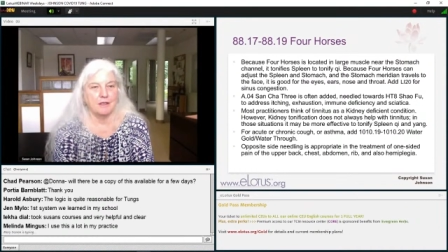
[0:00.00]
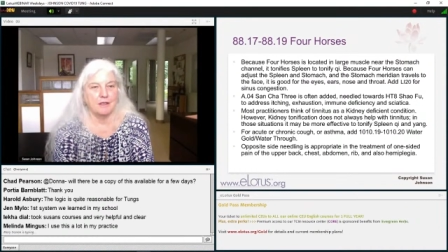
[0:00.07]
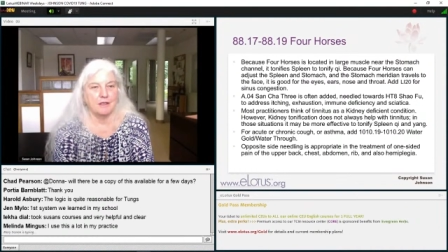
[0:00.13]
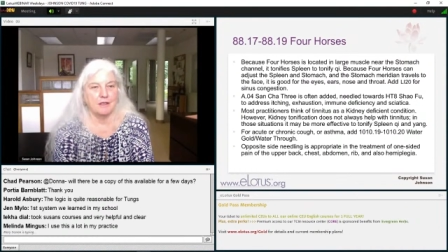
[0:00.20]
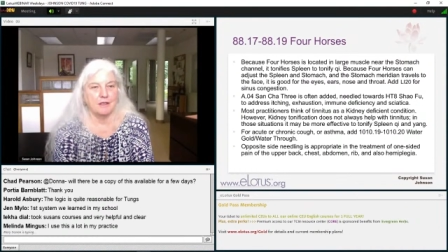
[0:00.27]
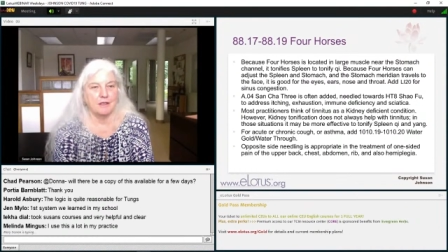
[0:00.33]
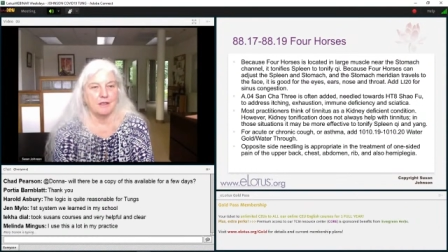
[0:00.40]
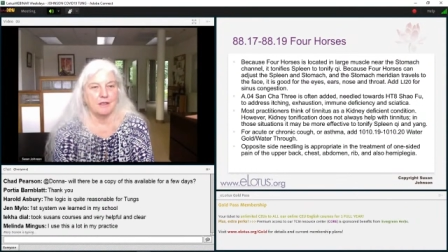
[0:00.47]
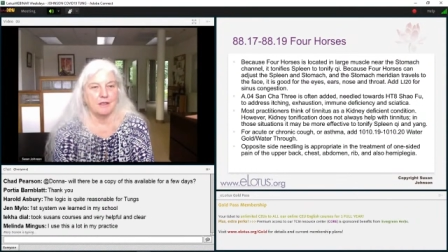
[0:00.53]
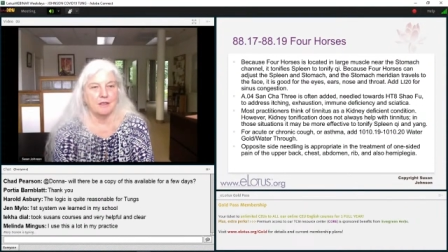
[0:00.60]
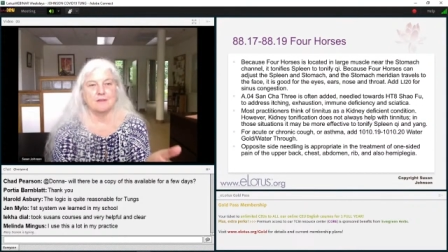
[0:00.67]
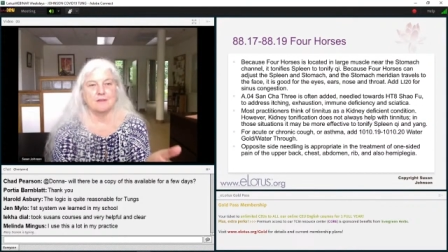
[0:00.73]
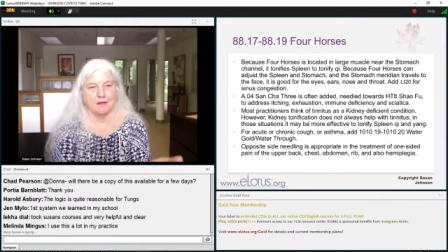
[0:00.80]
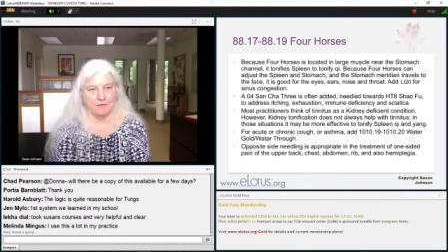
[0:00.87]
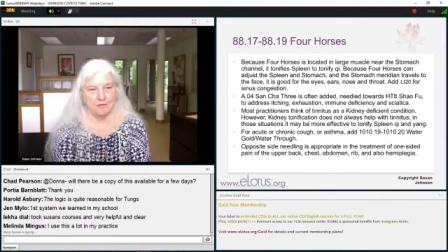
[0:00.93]
This is the
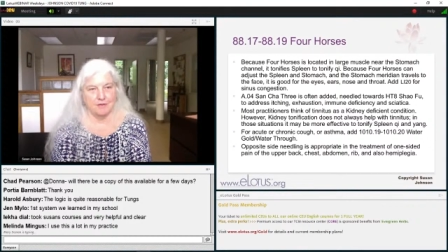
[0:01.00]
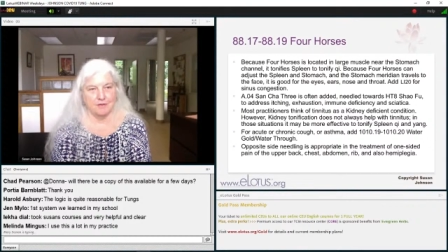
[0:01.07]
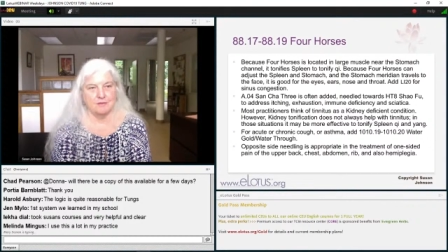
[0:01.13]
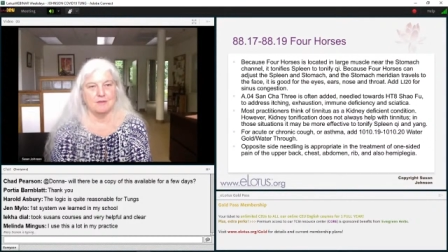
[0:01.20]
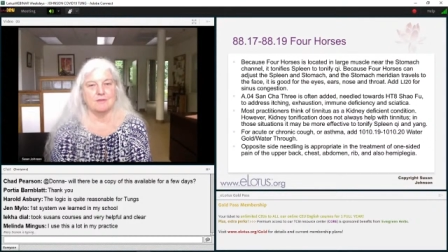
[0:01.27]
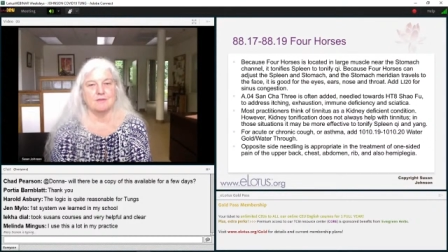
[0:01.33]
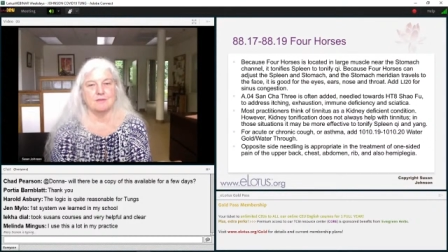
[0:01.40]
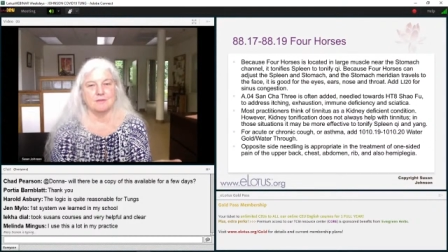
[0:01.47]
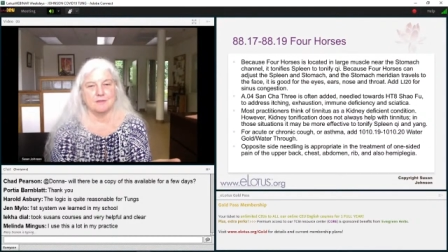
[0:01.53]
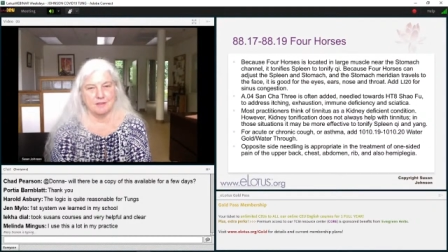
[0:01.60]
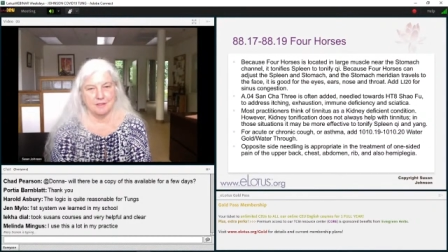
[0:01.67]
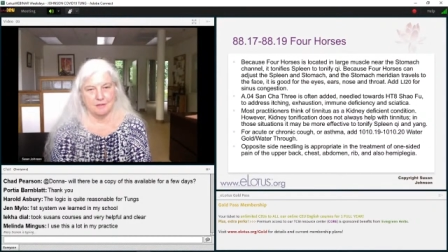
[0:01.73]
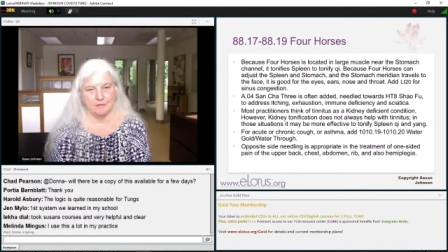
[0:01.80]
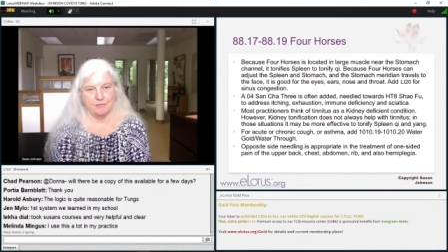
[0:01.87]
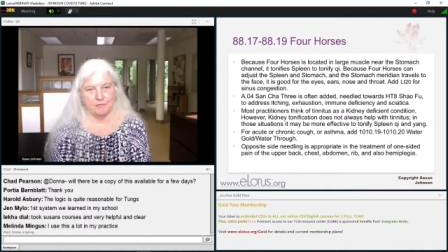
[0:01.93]
novice. This is the
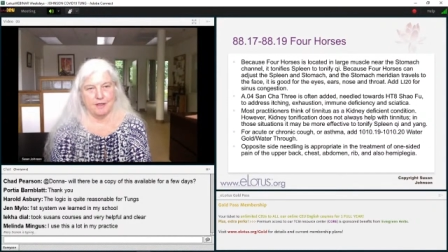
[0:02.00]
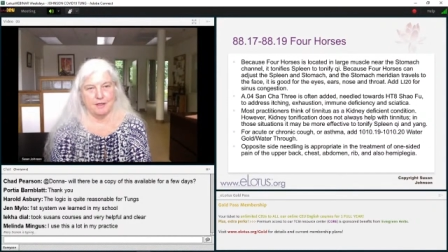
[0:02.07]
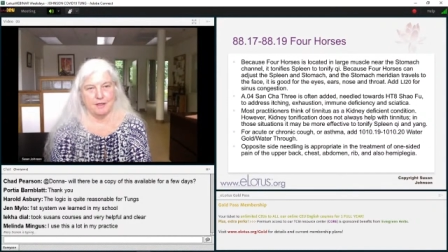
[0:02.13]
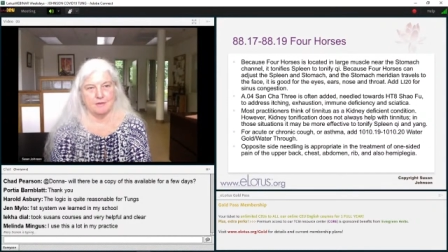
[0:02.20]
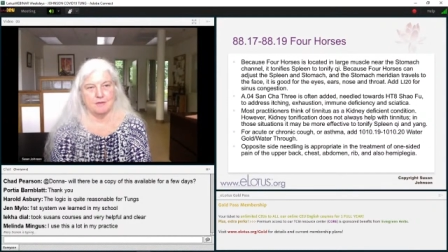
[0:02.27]
neophyte.